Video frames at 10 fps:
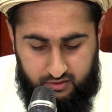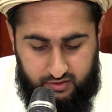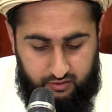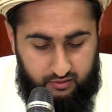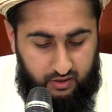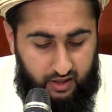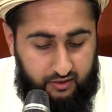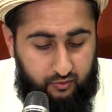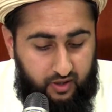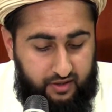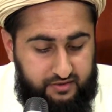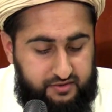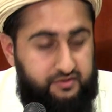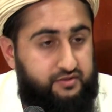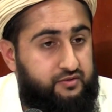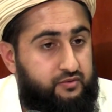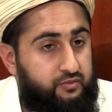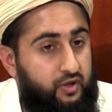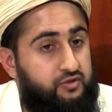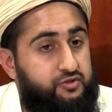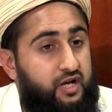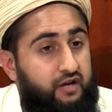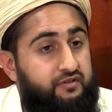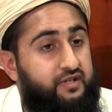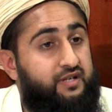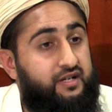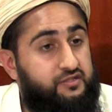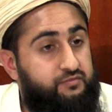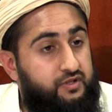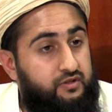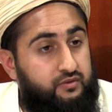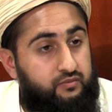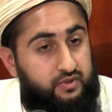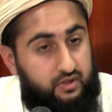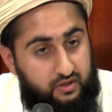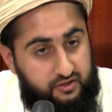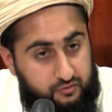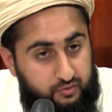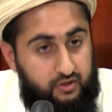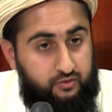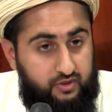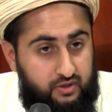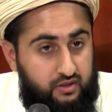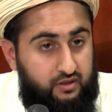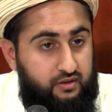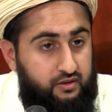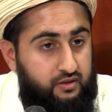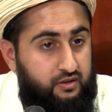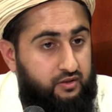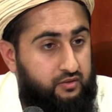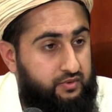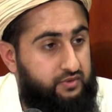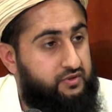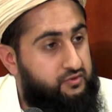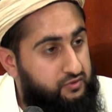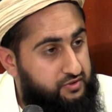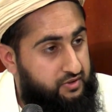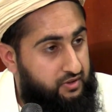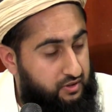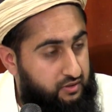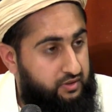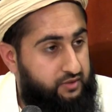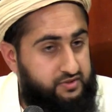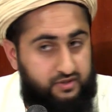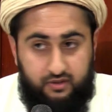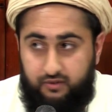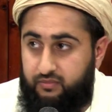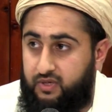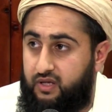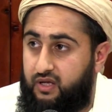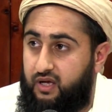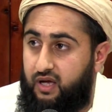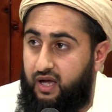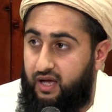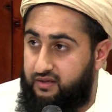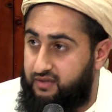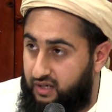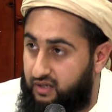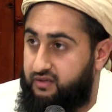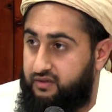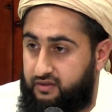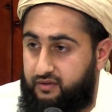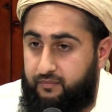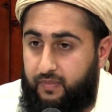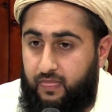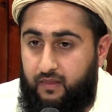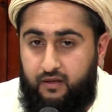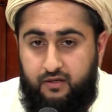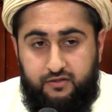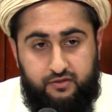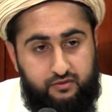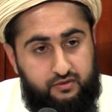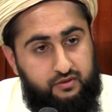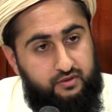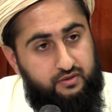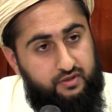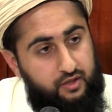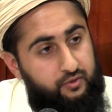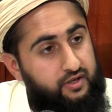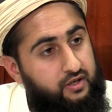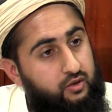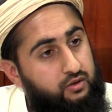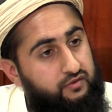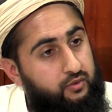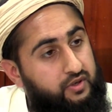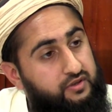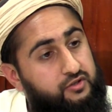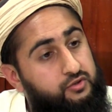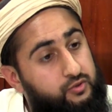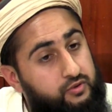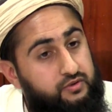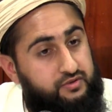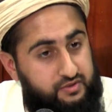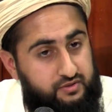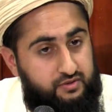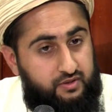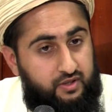So likewise, we also have an attachment with Allah subhanahu wa ta'ala, with Rasul sallallahu alayhi wasallam, and the Akhirah. So today we're going to go over one of the tools